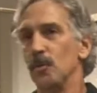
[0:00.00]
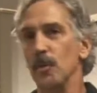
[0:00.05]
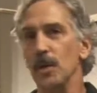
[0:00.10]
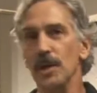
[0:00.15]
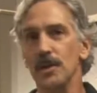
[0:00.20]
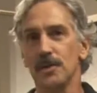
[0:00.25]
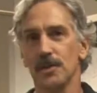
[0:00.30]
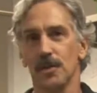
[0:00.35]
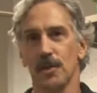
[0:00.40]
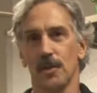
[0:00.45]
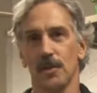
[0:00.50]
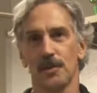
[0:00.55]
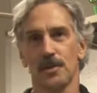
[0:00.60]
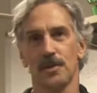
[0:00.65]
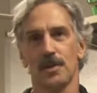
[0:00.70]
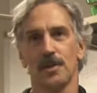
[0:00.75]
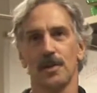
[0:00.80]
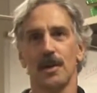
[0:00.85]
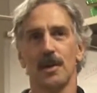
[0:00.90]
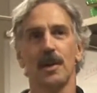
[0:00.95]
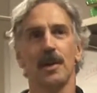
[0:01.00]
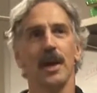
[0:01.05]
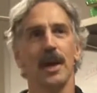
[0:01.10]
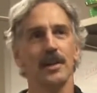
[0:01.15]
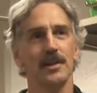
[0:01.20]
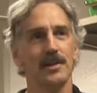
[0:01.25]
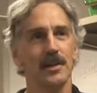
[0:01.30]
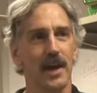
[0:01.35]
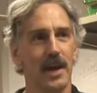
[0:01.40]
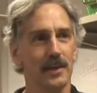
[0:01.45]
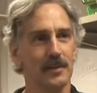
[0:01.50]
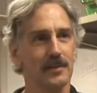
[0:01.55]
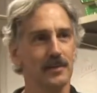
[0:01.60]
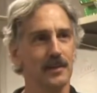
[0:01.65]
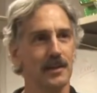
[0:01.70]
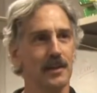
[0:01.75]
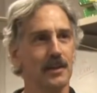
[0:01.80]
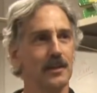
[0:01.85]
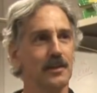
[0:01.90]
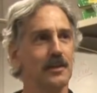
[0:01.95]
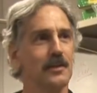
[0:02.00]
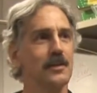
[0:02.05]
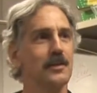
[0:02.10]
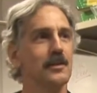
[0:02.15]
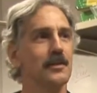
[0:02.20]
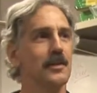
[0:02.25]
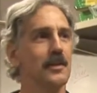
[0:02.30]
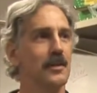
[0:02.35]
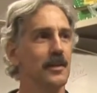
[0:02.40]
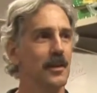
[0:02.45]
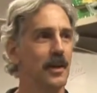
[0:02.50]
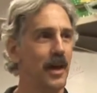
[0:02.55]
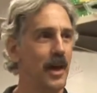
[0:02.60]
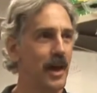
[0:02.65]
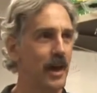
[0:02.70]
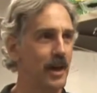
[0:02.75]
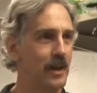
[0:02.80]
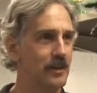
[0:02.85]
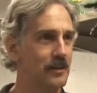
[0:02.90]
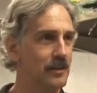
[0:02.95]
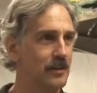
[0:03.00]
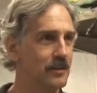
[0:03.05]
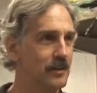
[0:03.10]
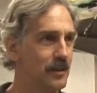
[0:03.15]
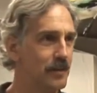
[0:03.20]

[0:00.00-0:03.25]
research and testing and